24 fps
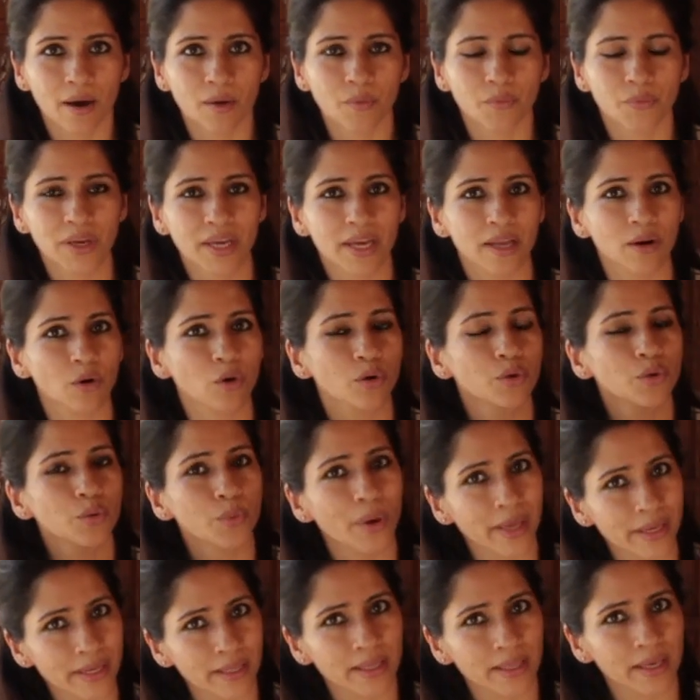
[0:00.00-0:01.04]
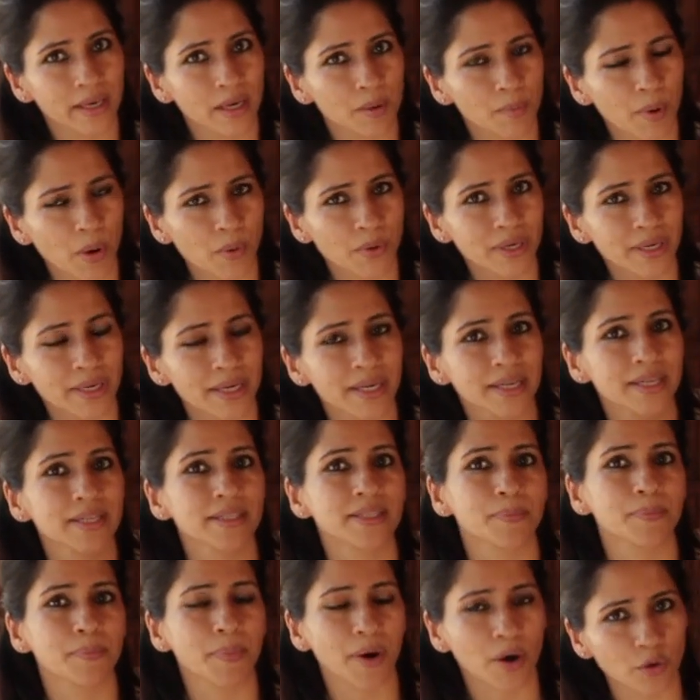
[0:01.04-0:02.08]
We cannot do anything about it. It
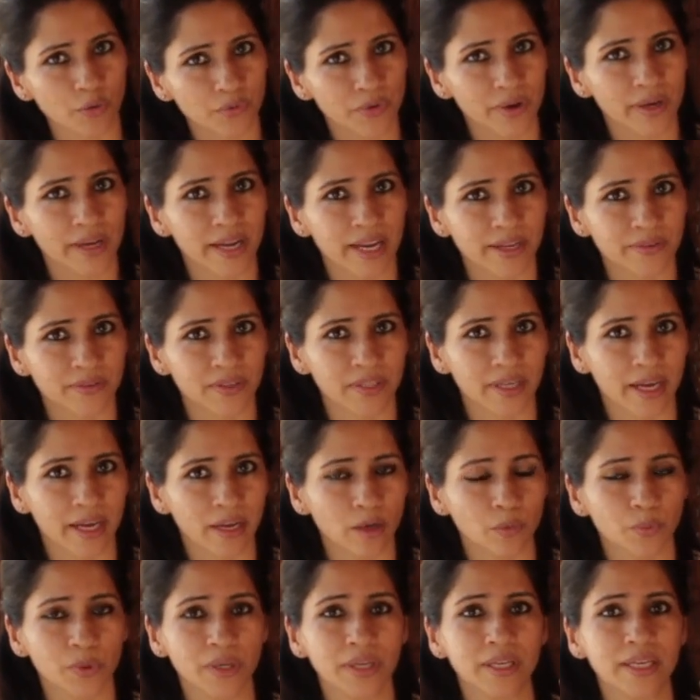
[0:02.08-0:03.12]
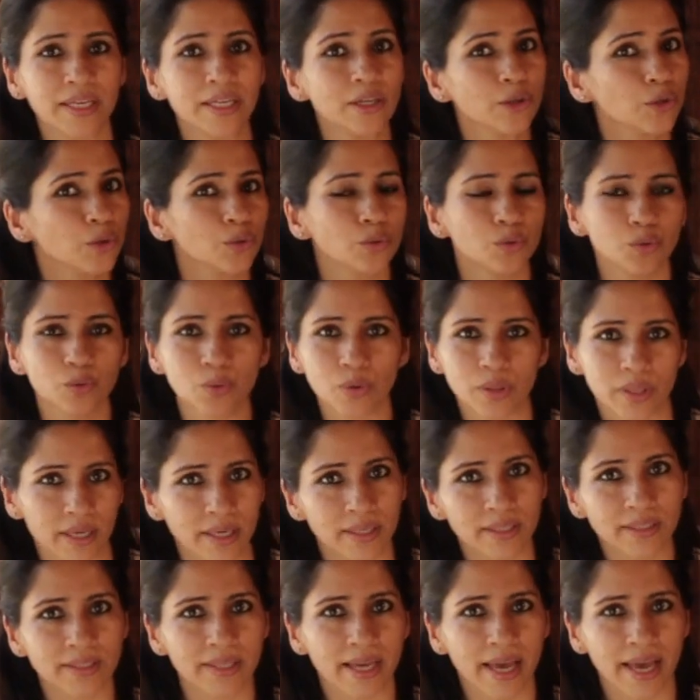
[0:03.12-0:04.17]
is a part of our lifestyle. We need to do
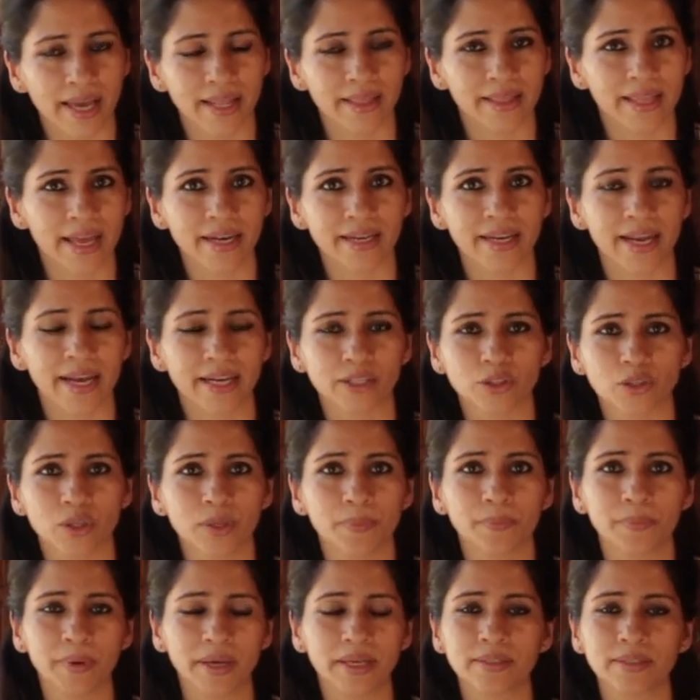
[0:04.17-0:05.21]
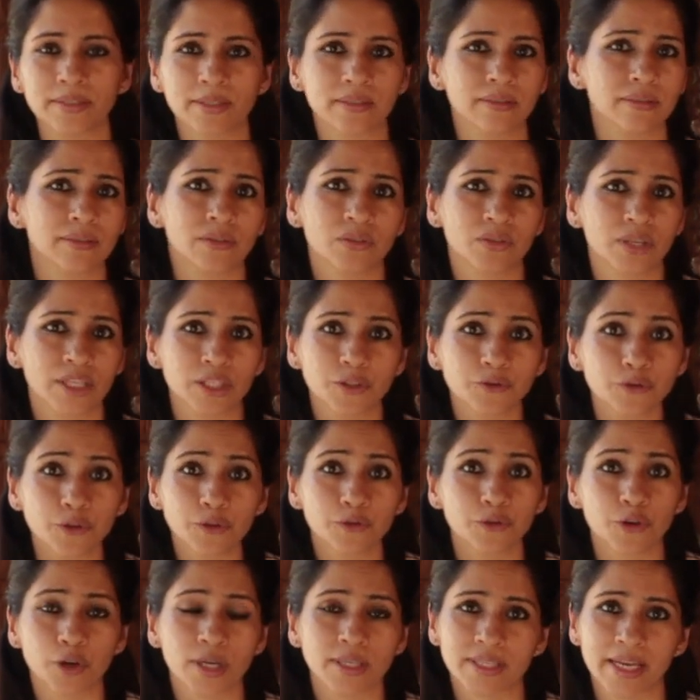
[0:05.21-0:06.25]
things and that actually makes it stressful
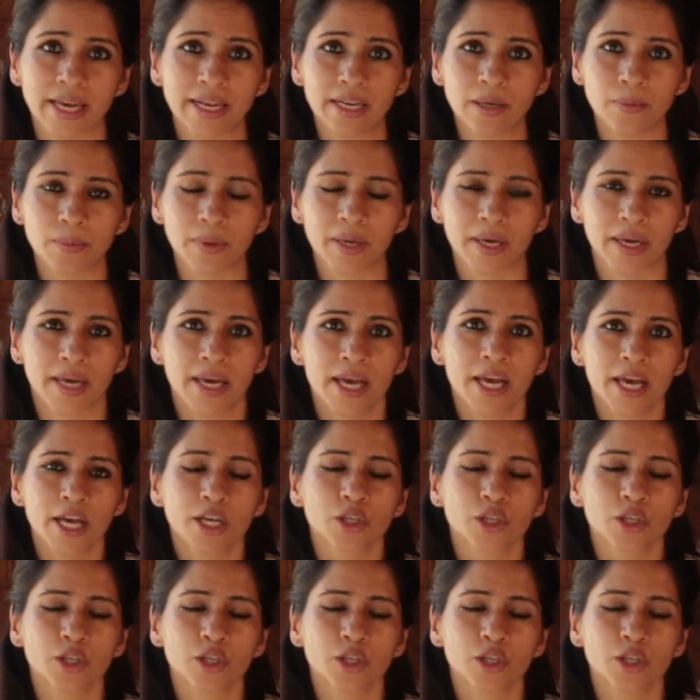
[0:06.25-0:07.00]
for us anyway.